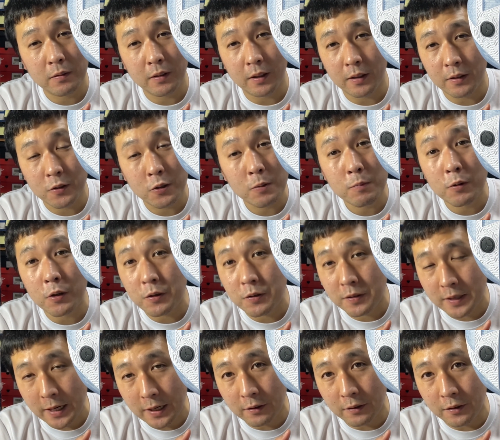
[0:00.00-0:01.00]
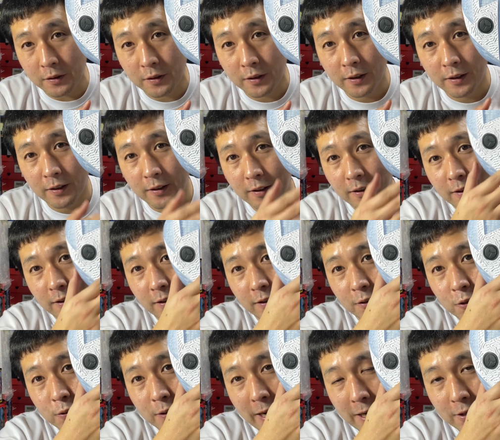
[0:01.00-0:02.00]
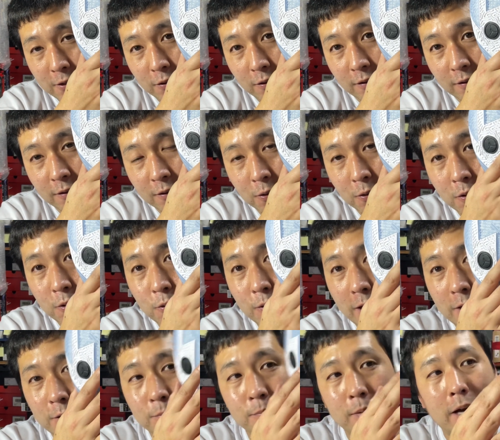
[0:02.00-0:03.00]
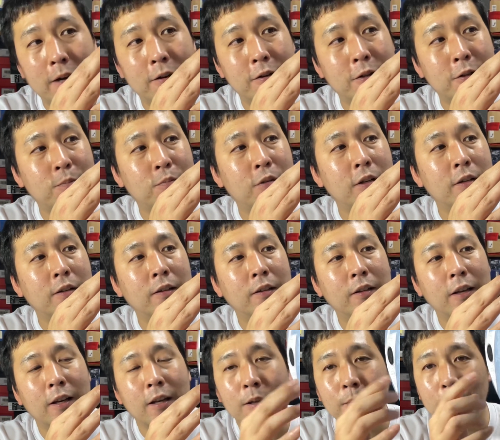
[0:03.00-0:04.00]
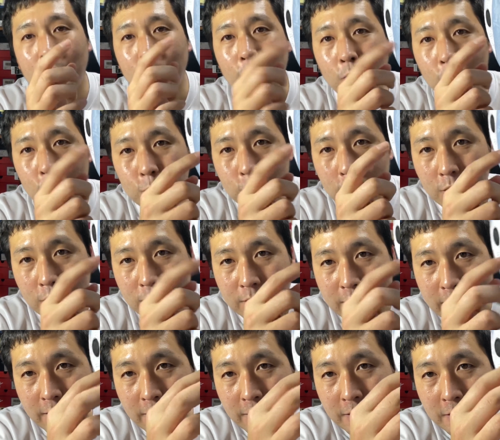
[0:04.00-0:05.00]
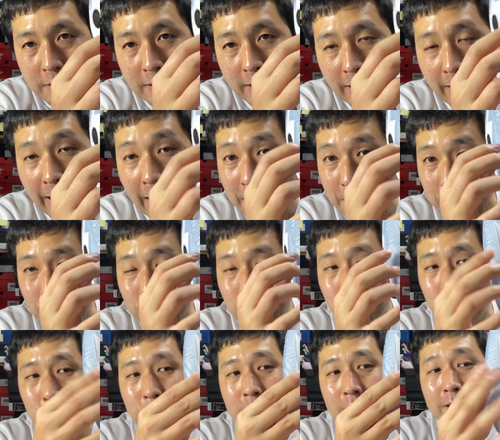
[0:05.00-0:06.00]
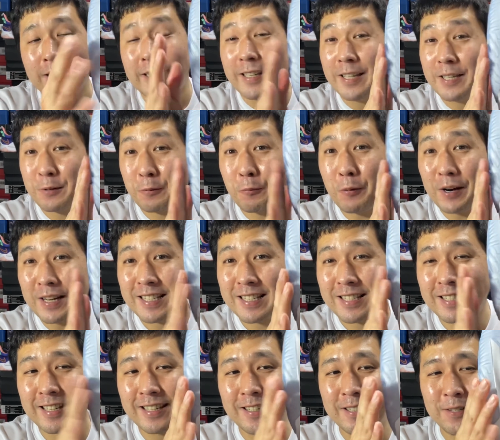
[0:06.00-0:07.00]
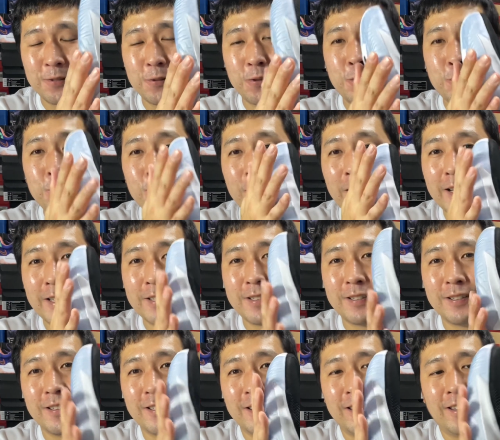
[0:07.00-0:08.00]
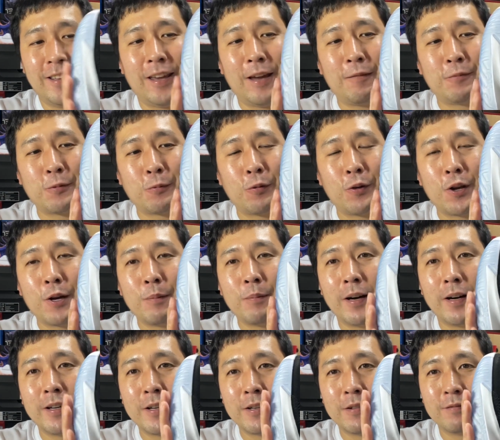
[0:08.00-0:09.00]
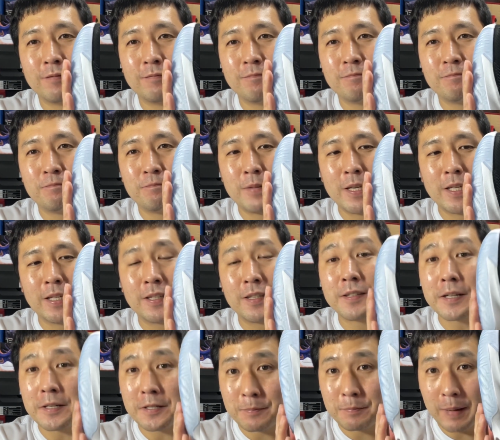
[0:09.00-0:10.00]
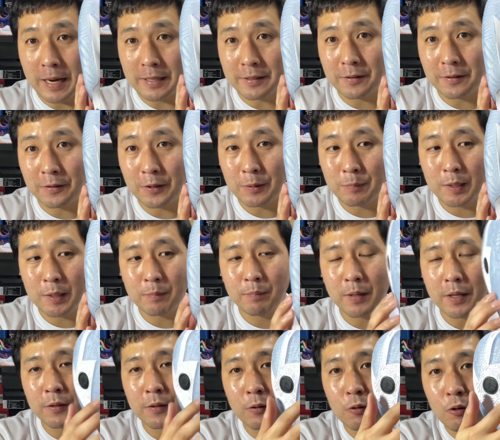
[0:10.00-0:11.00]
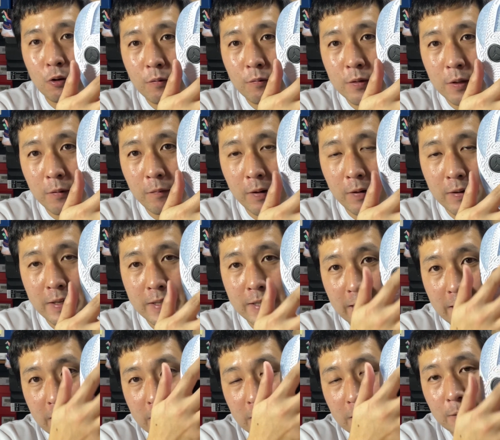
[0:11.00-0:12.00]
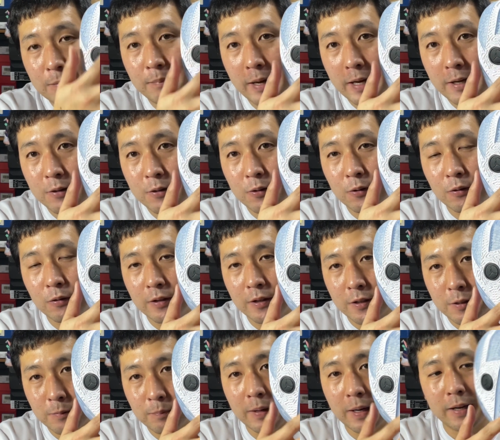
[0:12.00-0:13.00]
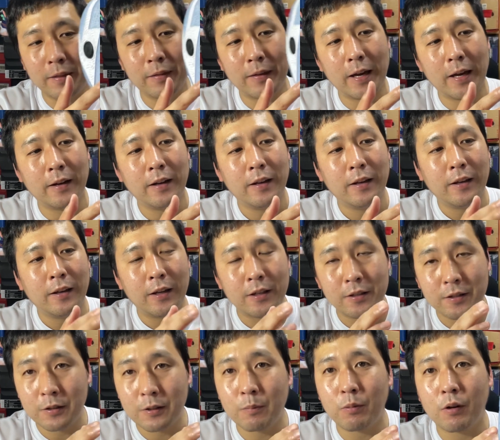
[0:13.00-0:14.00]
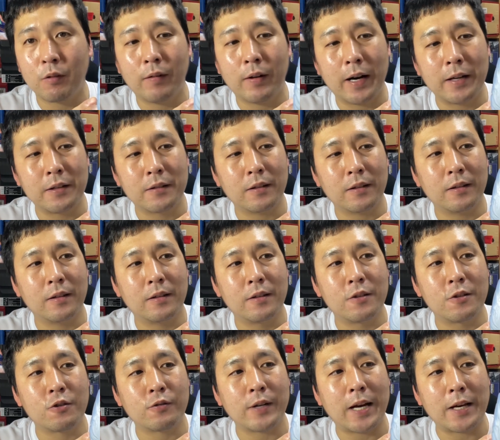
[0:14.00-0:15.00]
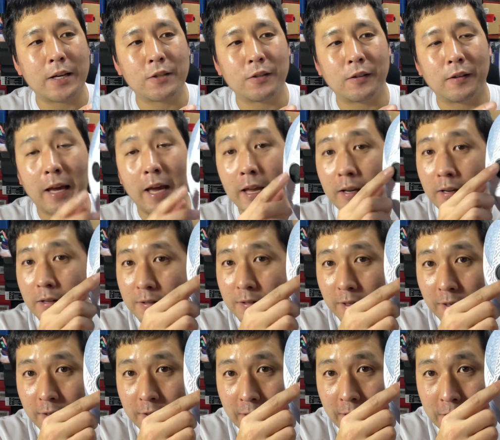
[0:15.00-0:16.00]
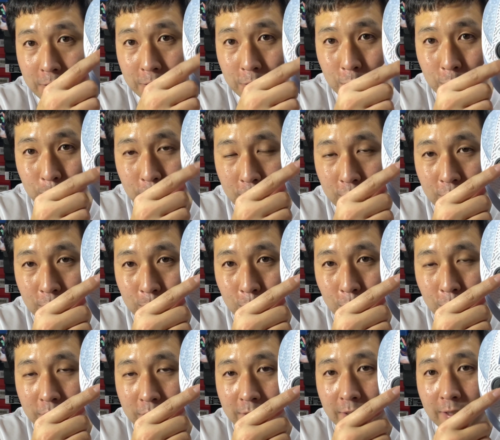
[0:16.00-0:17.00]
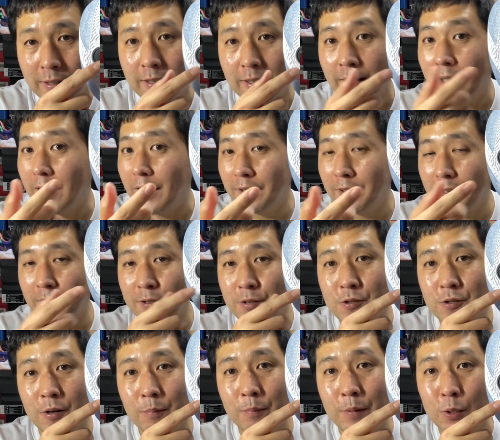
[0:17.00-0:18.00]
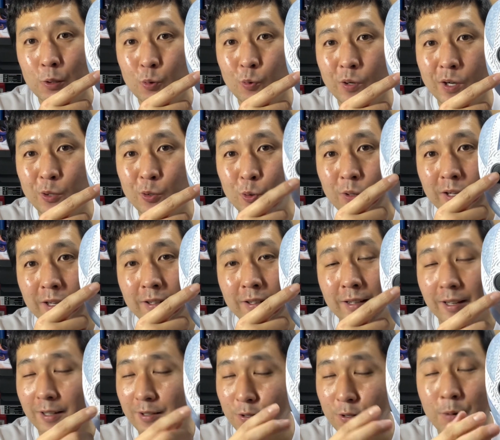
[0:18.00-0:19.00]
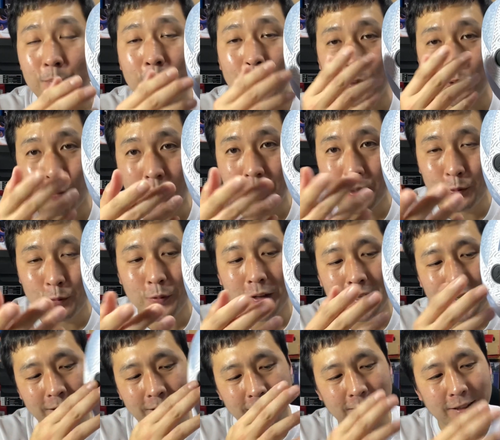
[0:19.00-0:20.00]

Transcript: Zoom Crusader traction. So the traction pattern is pretty good. But of course, when you see these Insoles, it's quite sticky, so you might have to worry about it being a dust magnet a little bit, but the grooves are very nicely made, so despite that, it still provides good traction. And it's got a nice little pivot point a la Jumpman 2020.